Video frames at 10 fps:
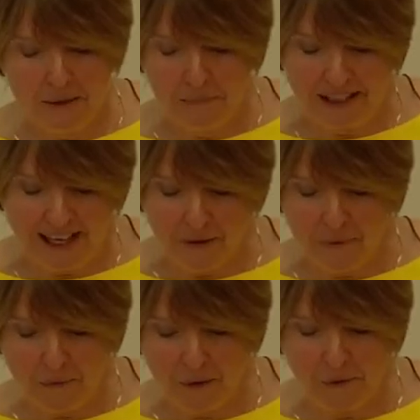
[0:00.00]
but yeah,
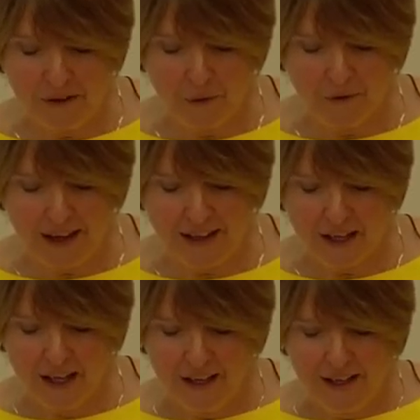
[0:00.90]
I'm with you on that.
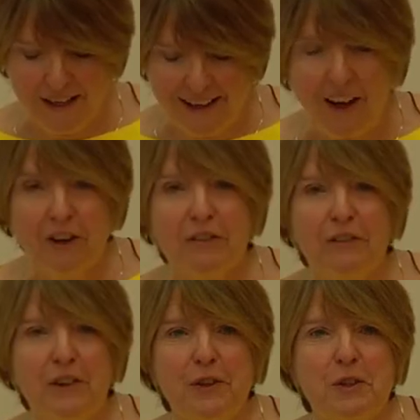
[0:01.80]
On
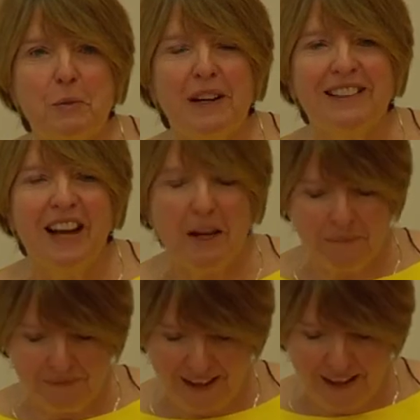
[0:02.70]
food, well,
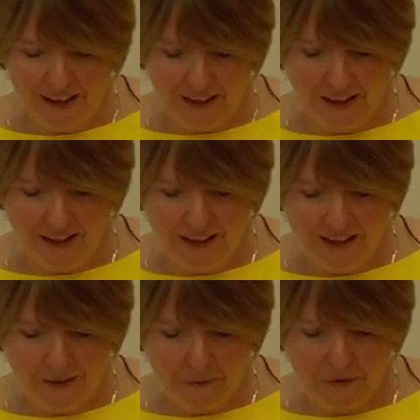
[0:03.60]

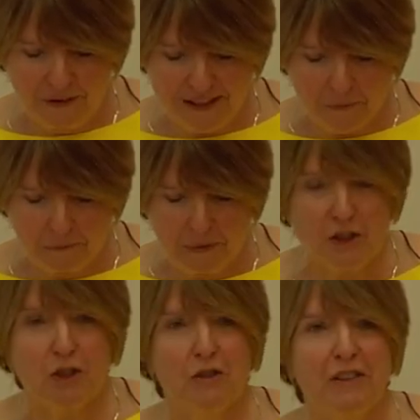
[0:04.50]
Professor
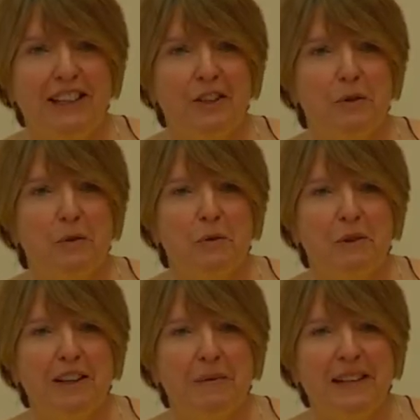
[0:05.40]
Pachauri,
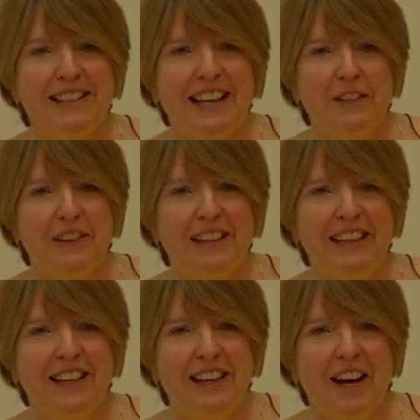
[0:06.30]
who is head of
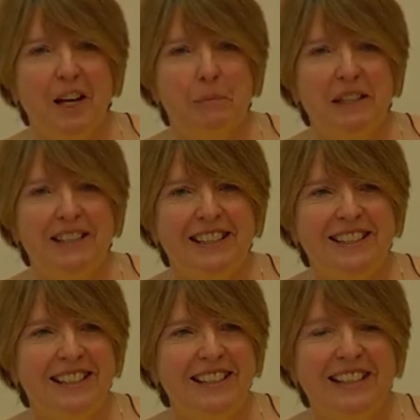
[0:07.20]
the
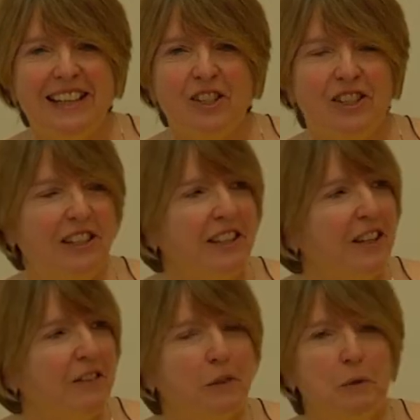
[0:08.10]
IPCC, did actually
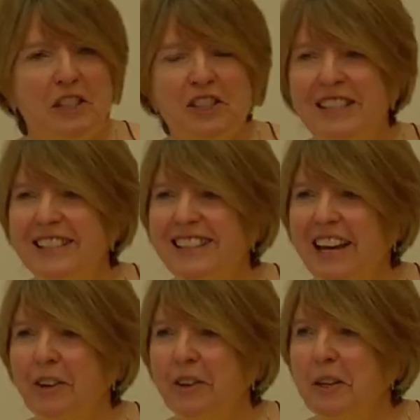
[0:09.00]
foolishly
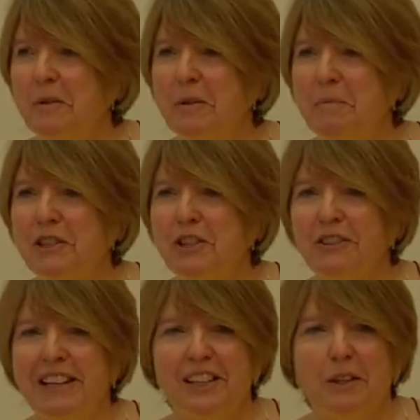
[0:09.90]
say on the British
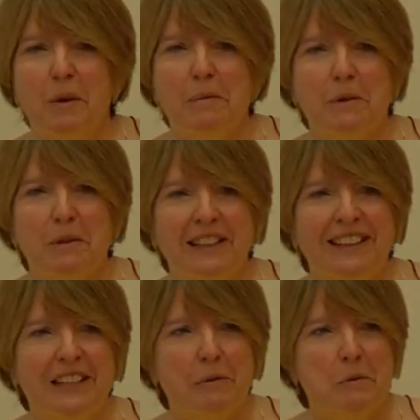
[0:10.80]
radio one morning
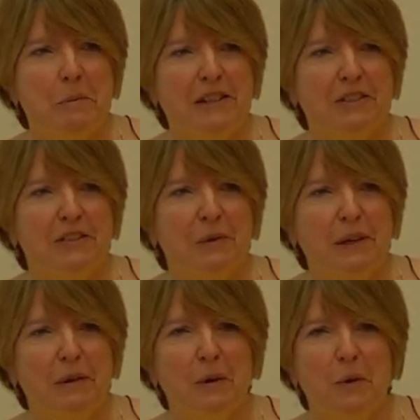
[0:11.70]
that it would be better if
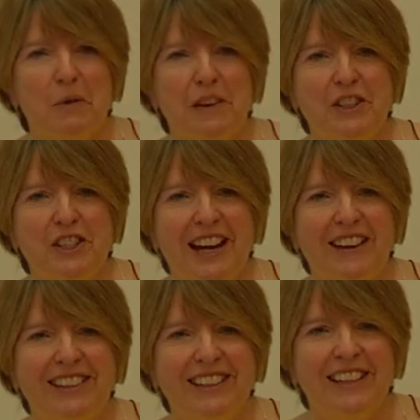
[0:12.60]
we were all
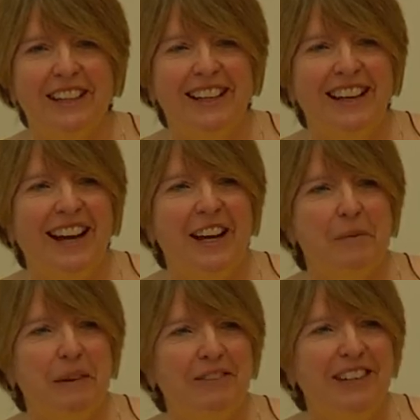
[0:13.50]
vegetarian,
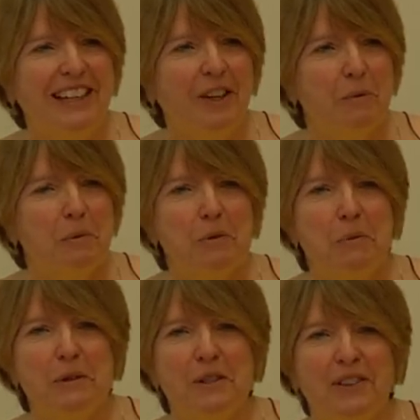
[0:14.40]
and really got
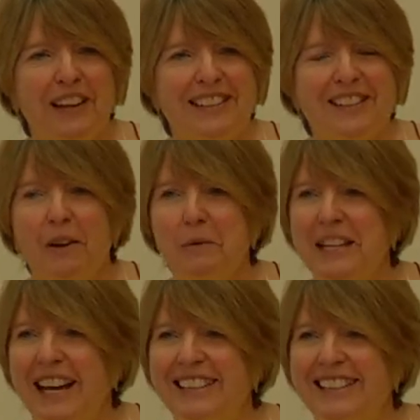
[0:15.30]
poo-pooed on that. So I would
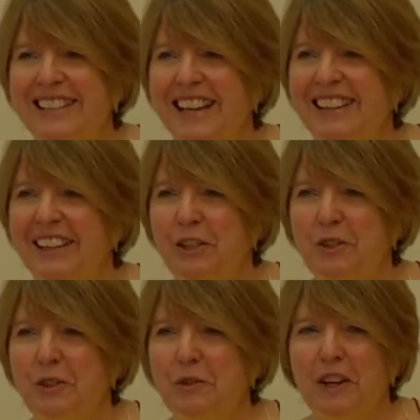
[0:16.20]
hate to say that you
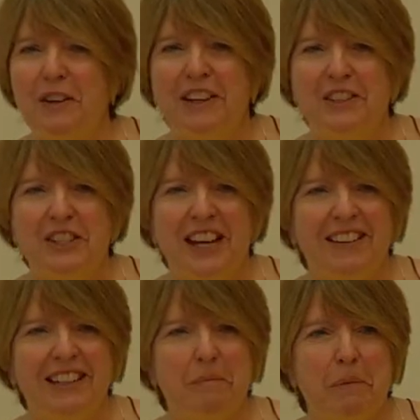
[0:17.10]
should all go
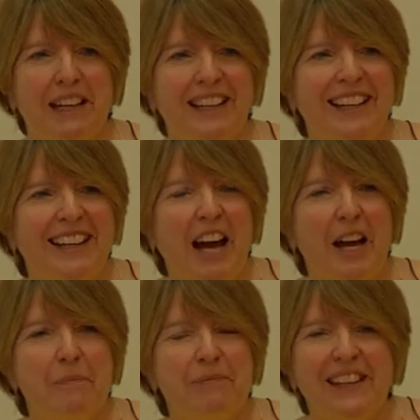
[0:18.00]
vegetarian, but
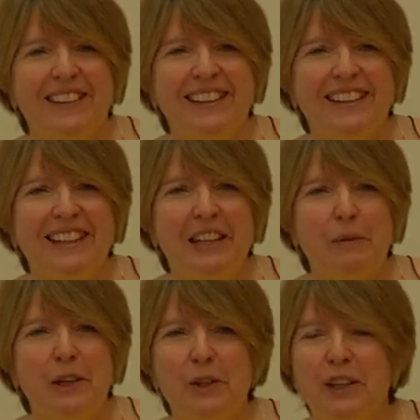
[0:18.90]
if
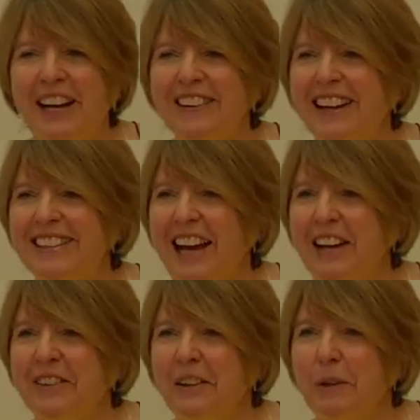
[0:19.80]
we could cut that
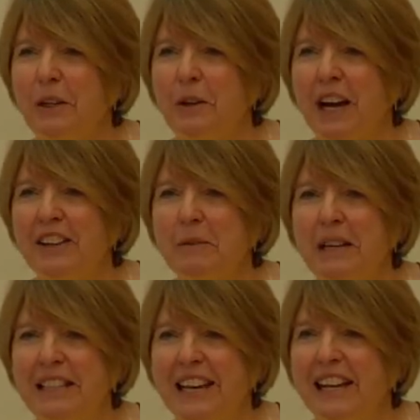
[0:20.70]
down, if we could cut the
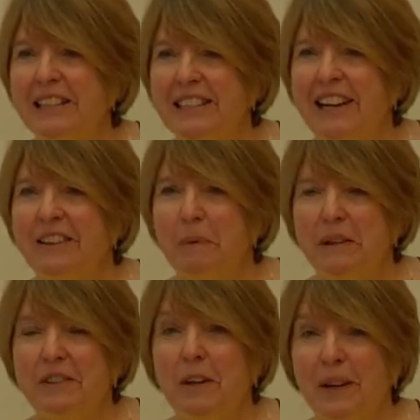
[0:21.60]
meat down a
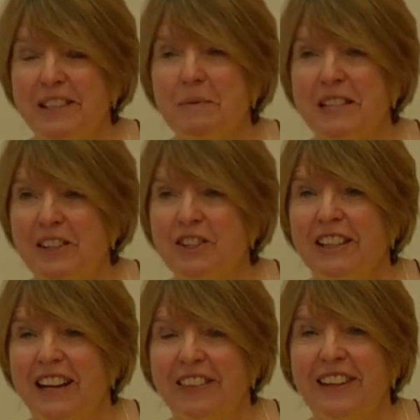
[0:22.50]
bit, quite
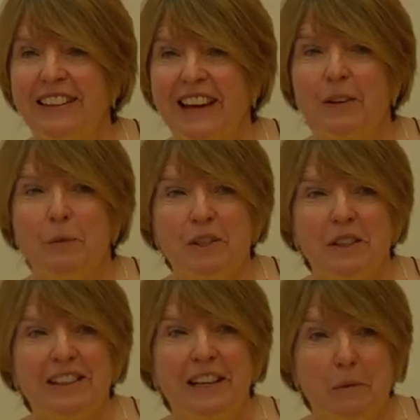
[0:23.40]
substantially, I think that
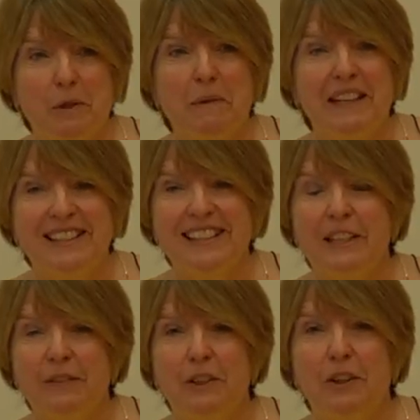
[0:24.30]
would make a
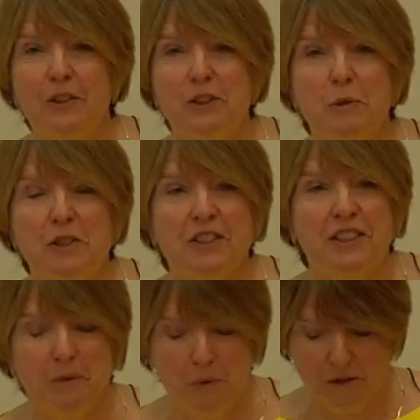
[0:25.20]
significant contribution
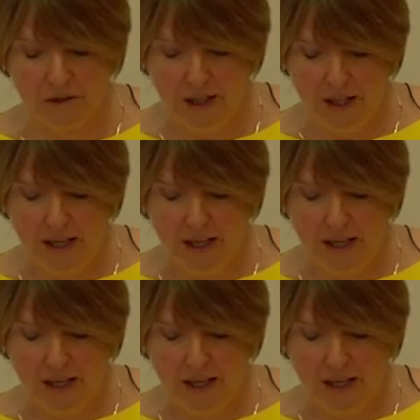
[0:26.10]
to the world.